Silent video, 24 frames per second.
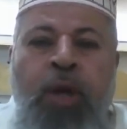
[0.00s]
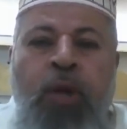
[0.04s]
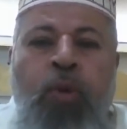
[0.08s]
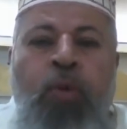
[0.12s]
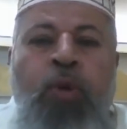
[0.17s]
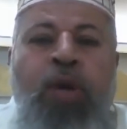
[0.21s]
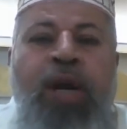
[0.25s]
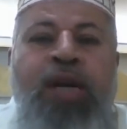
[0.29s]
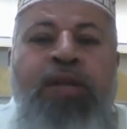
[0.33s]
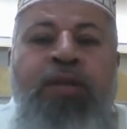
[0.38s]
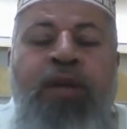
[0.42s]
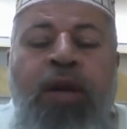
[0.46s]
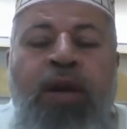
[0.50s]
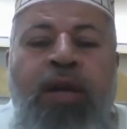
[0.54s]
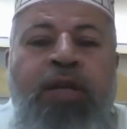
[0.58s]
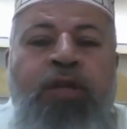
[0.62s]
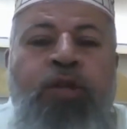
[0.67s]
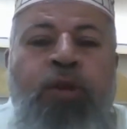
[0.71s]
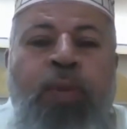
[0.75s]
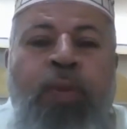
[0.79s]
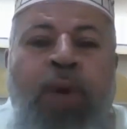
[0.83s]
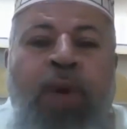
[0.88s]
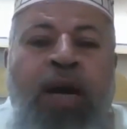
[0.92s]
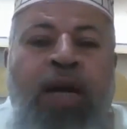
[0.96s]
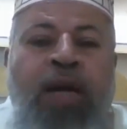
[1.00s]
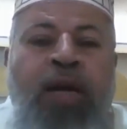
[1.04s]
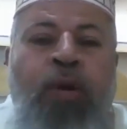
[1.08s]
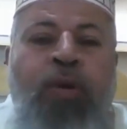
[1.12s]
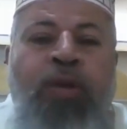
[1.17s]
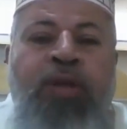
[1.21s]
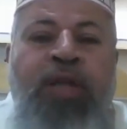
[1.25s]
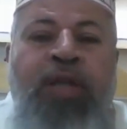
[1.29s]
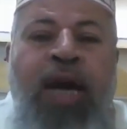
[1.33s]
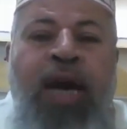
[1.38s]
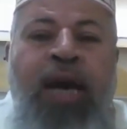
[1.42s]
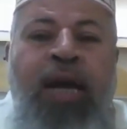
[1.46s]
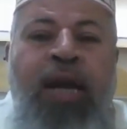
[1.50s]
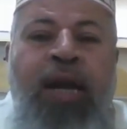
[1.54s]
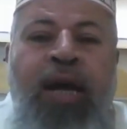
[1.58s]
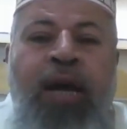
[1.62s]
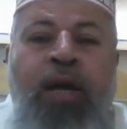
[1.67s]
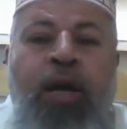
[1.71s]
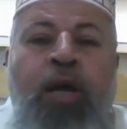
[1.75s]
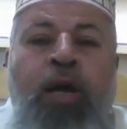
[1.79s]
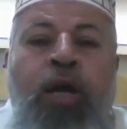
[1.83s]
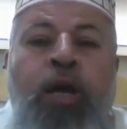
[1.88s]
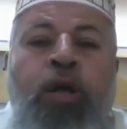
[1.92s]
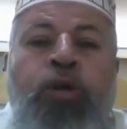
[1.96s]
We ask Allah subhanahu wa ta'ala
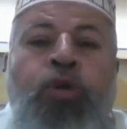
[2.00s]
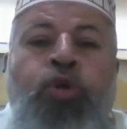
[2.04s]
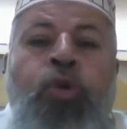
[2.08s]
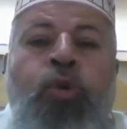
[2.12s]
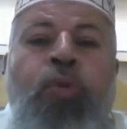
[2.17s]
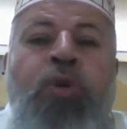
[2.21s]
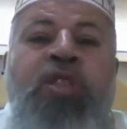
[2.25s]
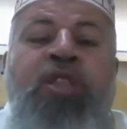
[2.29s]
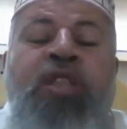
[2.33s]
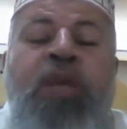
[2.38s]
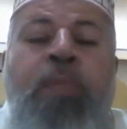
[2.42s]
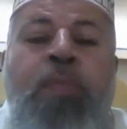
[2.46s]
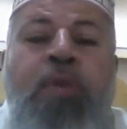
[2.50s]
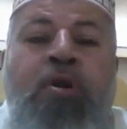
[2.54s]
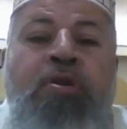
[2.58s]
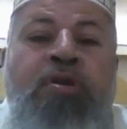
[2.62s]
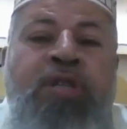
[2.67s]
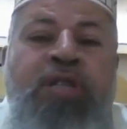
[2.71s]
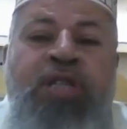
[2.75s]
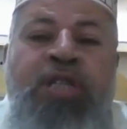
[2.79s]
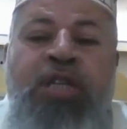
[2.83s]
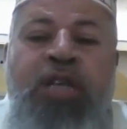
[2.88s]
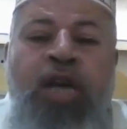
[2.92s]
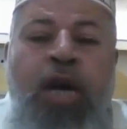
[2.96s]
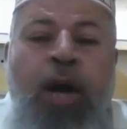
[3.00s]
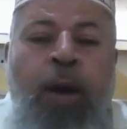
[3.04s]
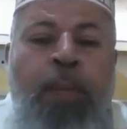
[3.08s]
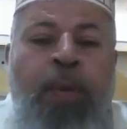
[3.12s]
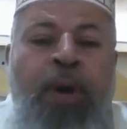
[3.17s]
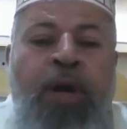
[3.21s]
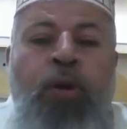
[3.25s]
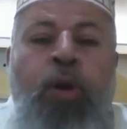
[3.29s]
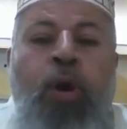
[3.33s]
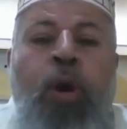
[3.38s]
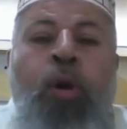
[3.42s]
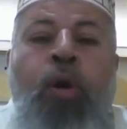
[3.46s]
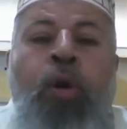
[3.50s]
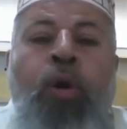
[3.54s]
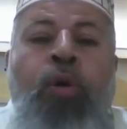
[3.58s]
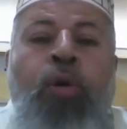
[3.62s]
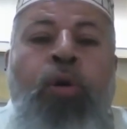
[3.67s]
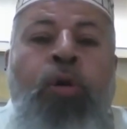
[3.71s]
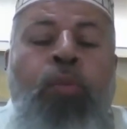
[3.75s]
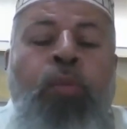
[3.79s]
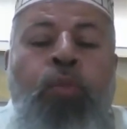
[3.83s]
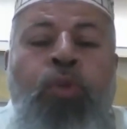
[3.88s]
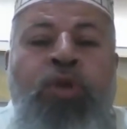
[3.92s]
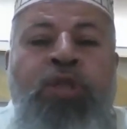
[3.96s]
to put the mercy upon
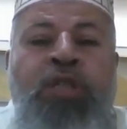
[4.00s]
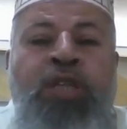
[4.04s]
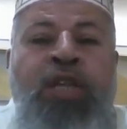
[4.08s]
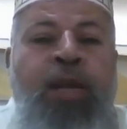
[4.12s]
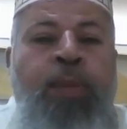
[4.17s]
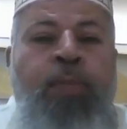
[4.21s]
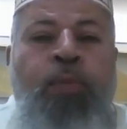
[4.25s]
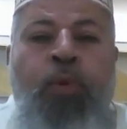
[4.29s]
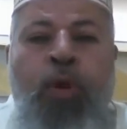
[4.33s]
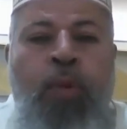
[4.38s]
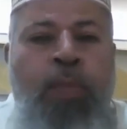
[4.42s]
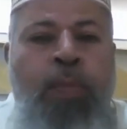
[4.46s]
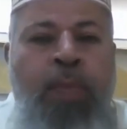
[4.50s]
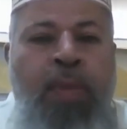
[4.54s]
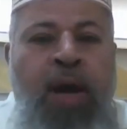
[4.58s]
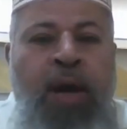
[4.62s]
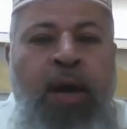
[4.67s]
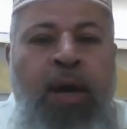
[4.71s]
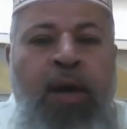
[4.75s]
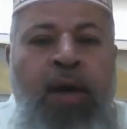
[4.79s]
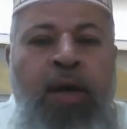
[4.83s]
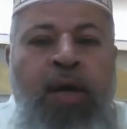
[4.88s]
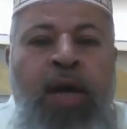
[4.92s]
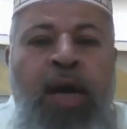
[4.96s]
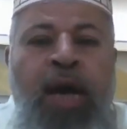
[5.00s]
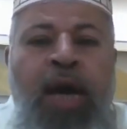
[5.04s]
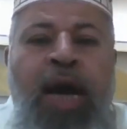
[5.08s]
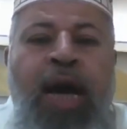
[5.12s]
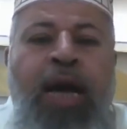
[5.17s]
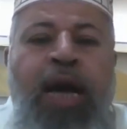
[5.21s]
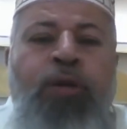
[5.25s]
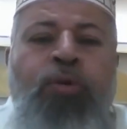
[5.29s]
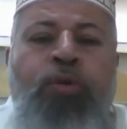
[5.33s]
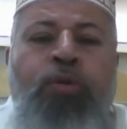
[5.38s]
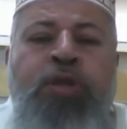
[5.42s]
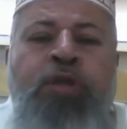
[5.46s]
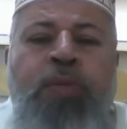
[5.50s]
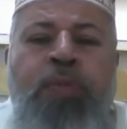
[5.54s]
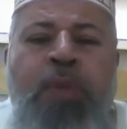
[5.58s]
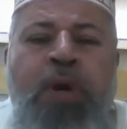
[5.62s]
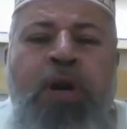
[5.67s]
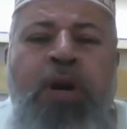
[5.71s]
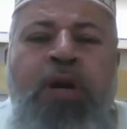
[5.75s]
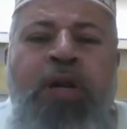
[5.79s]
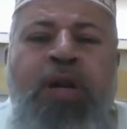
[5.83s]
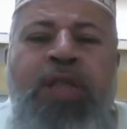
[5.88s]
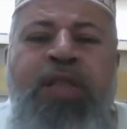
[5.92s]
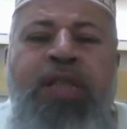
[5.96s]
all Muslim ummah and to
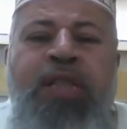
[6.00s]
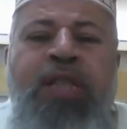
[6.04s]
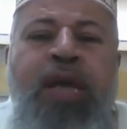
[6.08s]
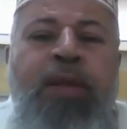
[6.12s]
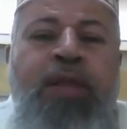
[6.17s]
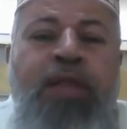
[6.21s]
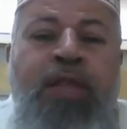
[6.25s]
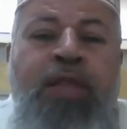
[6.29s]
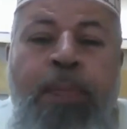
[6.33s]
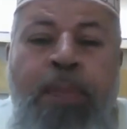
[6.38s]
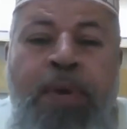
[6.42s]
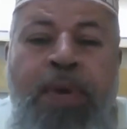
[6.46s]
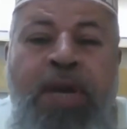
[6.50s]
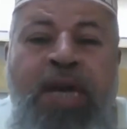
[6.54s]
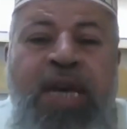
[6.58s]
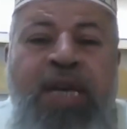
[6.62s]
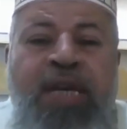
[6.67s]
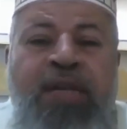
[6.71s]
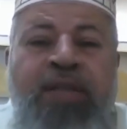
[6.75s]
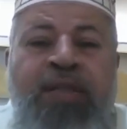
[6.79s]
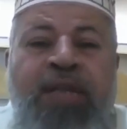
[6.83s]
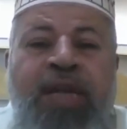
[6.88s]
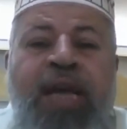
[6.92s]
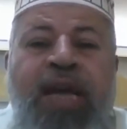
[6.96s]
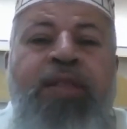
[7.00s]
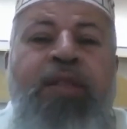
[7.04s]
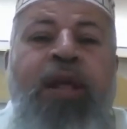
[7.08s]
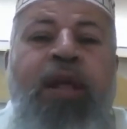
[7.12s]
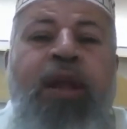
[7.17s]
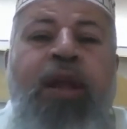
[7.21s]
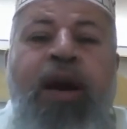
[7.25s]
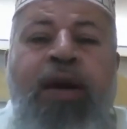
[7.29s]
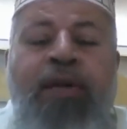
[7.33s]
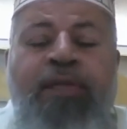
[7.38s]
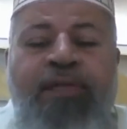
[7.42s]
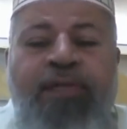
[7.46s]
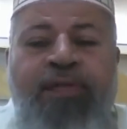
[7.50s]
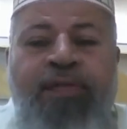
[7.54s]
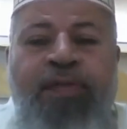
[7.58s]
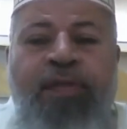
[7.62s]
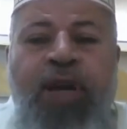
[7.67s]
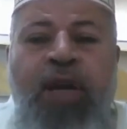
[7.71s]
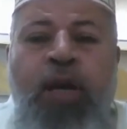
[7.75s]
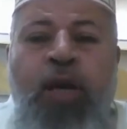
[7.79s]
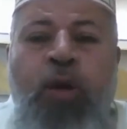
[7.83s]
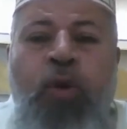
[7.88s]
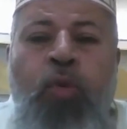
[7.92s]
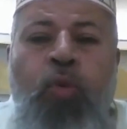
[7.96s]
spread the, the peace and the love
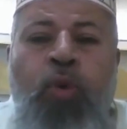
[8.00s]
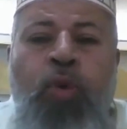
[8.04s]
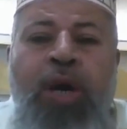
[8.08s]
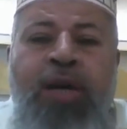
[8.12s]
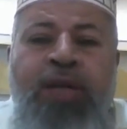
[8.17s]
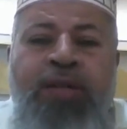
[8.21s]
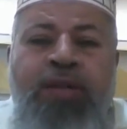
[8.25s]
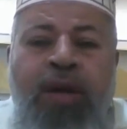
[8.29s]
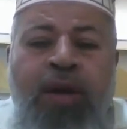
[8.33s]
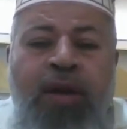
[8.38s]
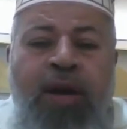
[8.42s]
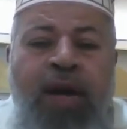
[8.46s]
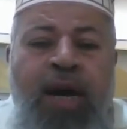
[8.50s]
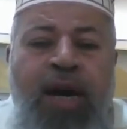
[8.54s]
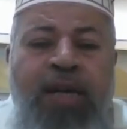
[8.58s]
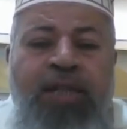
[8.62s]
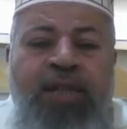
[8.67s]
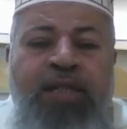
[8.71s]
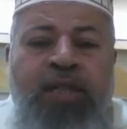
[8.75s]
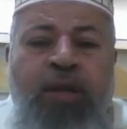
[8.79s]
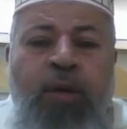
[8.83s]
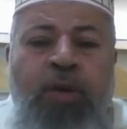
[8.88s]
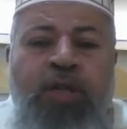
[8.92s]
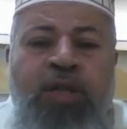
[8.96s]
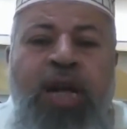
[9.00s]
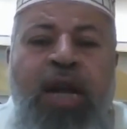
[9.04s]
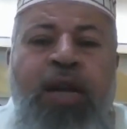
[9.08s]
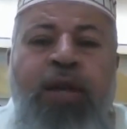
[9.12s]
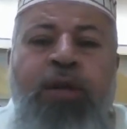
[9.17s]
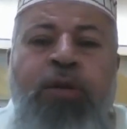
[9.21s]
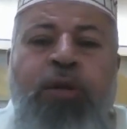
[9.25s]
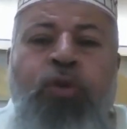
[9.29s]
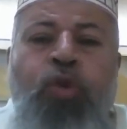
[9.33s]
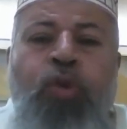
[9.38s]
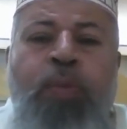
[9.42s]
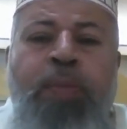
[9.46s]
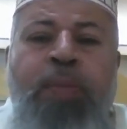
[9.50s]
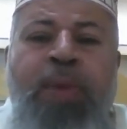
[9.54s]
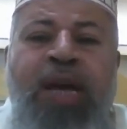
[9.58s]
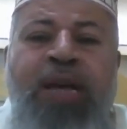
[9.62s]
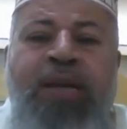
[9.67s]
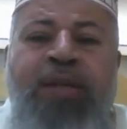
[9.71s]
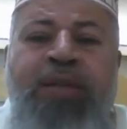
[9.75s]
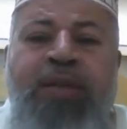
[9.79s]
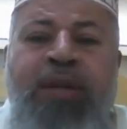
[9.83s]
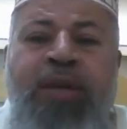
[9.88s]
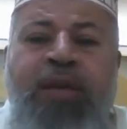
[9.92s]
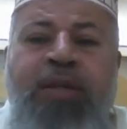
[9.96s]
we ask Allah Azza wa Jal to
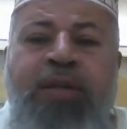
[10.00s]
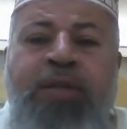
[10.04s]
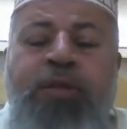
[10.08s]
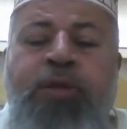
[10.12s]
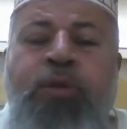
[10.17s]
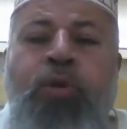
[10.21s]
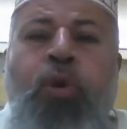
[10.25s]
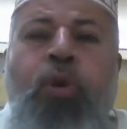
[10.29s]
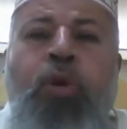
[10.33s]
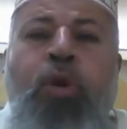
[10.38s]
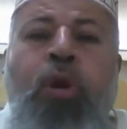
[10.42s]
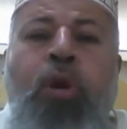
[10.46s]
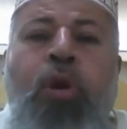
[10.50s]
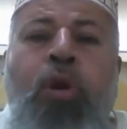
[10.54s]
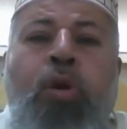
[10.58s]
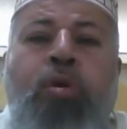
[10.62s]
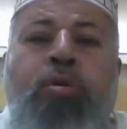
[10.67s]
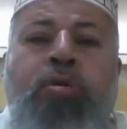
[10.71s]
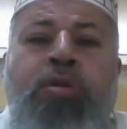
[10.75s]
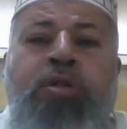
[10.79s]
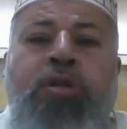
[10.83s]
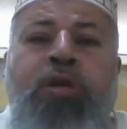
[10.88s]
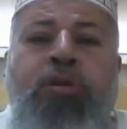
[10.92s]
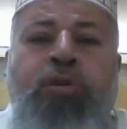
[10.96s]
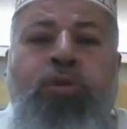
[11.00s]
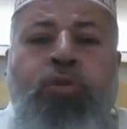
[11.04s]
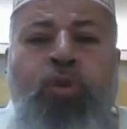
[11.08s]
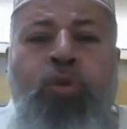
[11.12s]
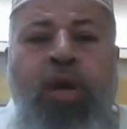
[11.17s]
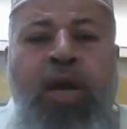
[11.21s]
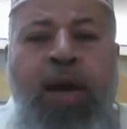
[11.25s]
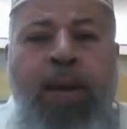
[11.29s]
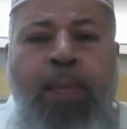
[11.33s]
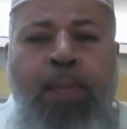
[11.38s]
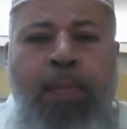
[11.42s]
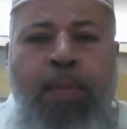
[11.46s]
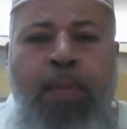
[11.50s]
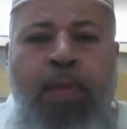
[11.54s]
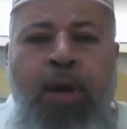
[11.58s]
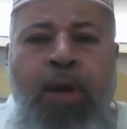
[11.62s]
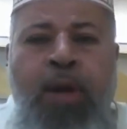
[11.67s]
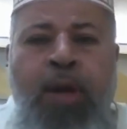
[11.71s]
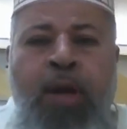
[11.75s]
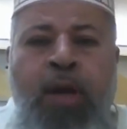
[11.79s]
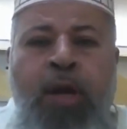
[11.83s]
make us closer to Him.